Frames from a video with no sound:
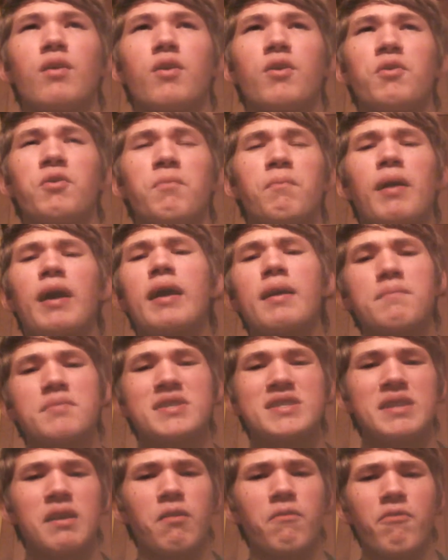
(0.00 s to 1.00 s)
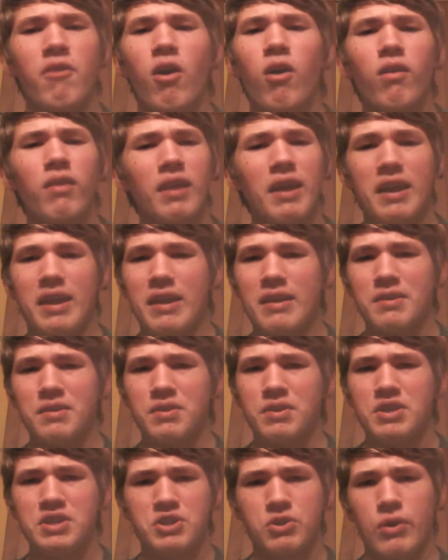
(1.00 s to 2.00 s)
By himself, all I
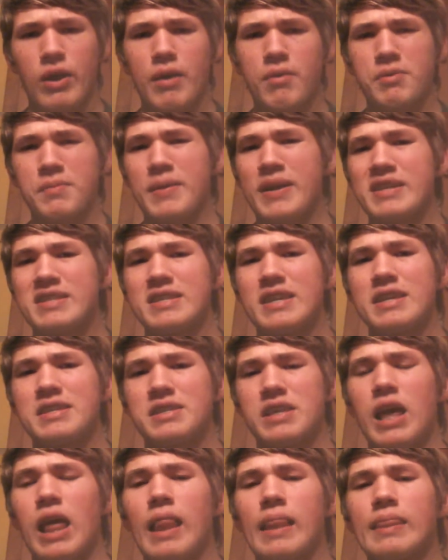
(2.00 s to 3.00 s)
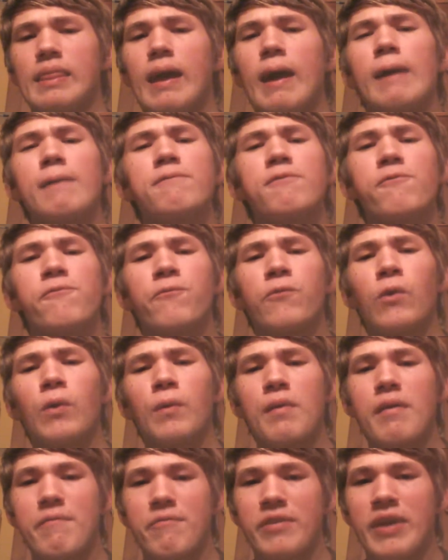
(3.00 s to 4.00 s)
can describe him as is a lava
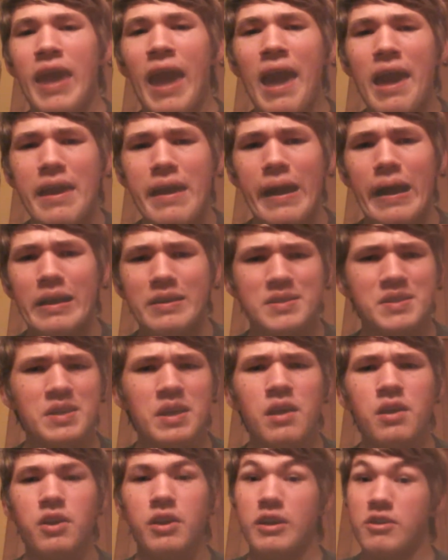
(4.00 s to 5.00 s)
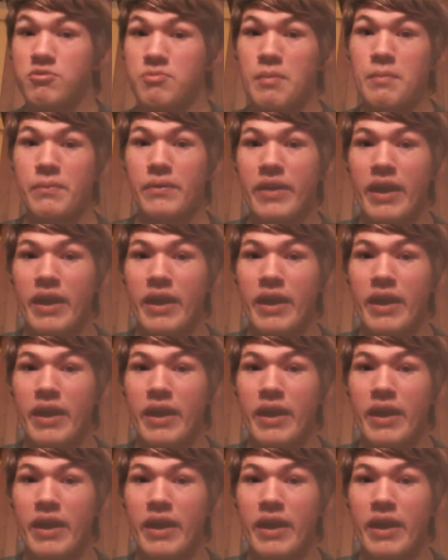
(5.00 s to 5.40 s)
form of chaos. You guys remember